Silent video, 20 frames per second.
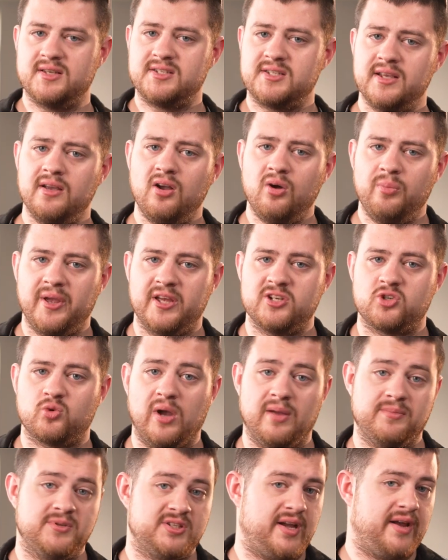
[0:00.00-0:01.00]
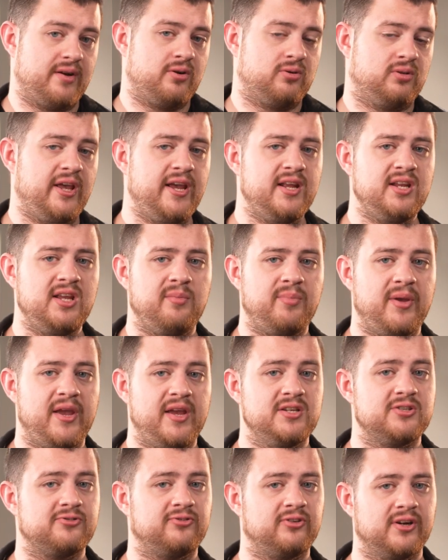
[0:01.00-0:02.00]
A single page website or landing
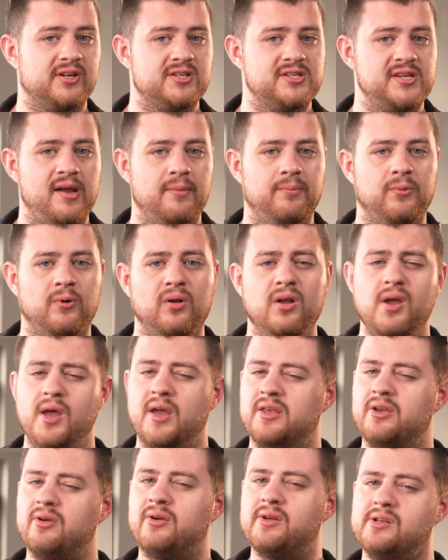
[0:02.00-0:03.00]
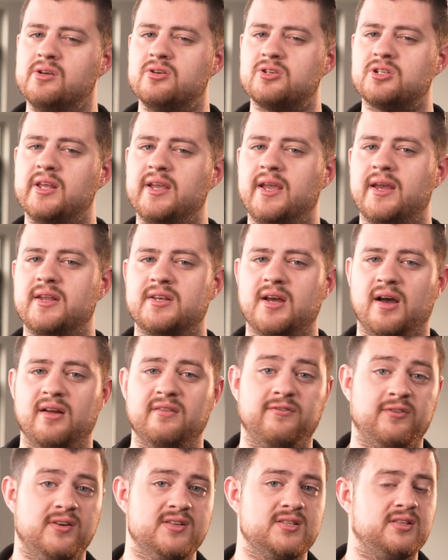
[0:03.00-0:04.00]
page, for example, you can usually get done
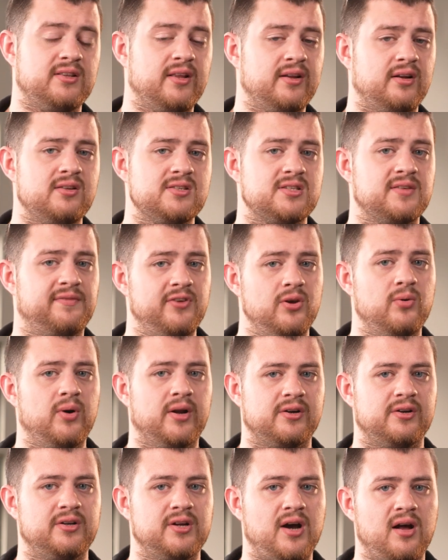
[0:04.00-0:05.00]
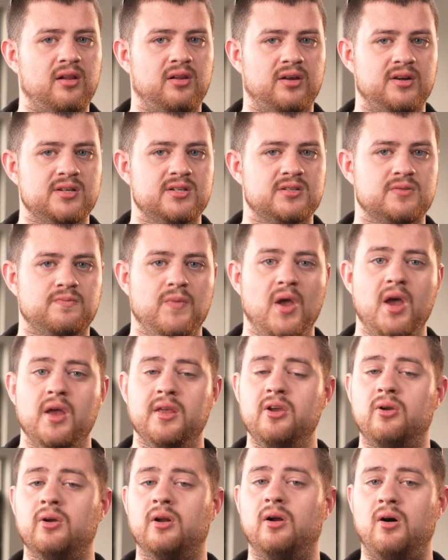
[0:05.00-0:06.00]
for as little as a few $100s.
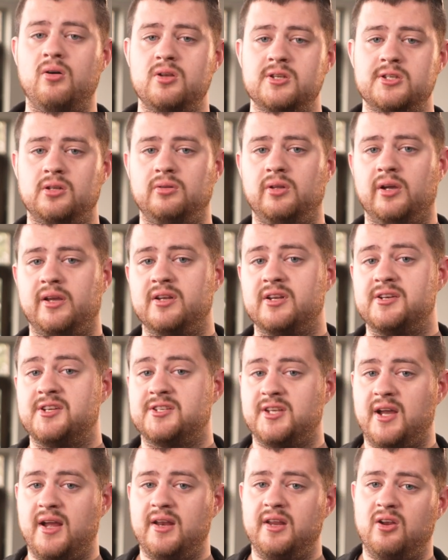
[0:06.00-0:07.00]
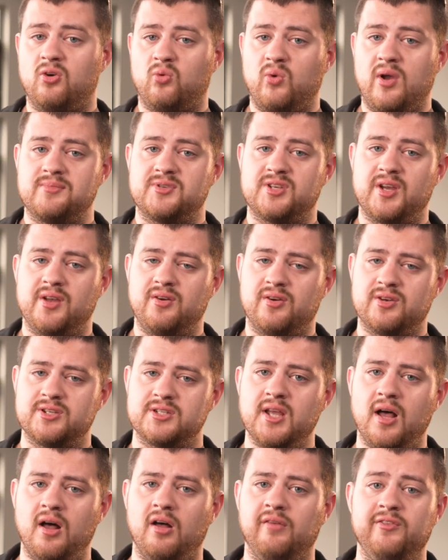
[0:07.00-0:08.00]
You could also look into designing your website
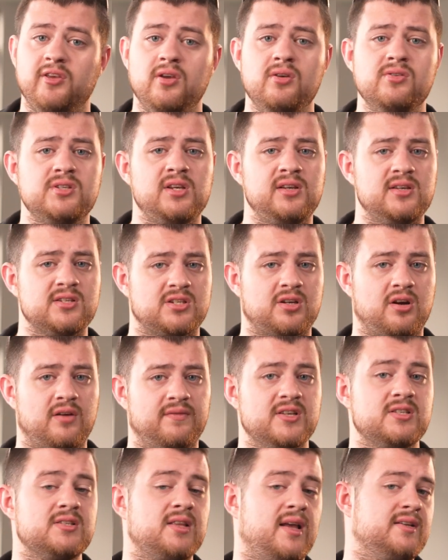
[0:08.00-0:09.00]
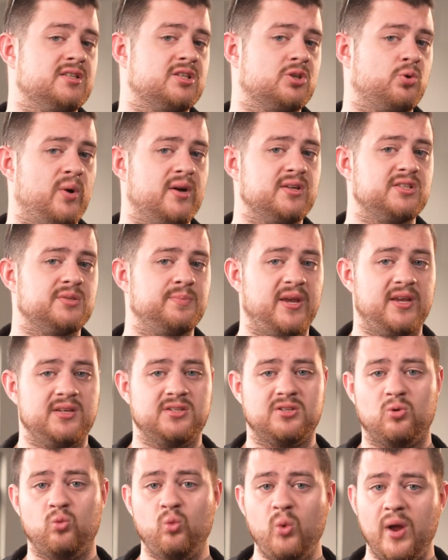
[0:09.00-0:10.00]
yourself using a service like
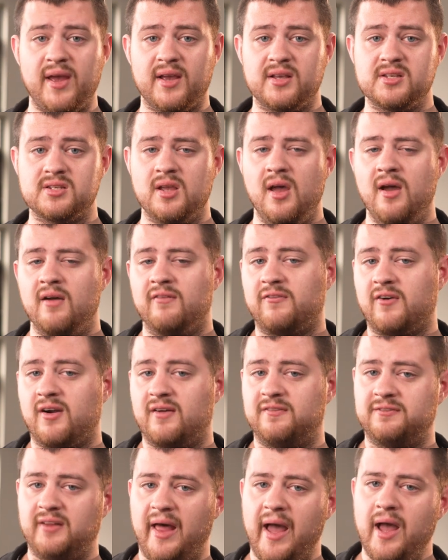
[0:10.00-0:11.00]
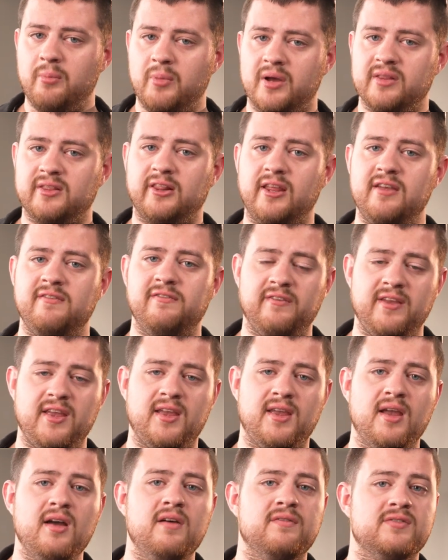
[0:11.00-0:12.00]
Squarespace or Wix for a flat monthly
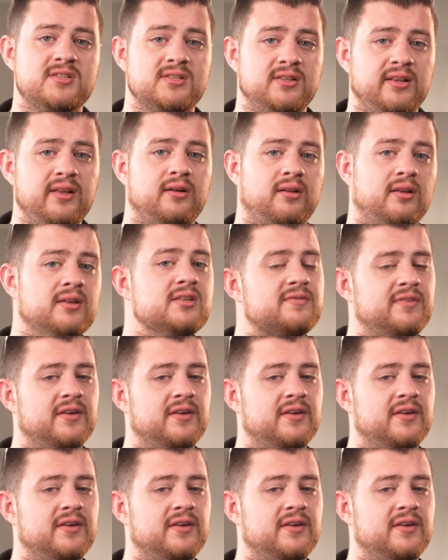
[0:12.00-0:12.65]
fee of as little as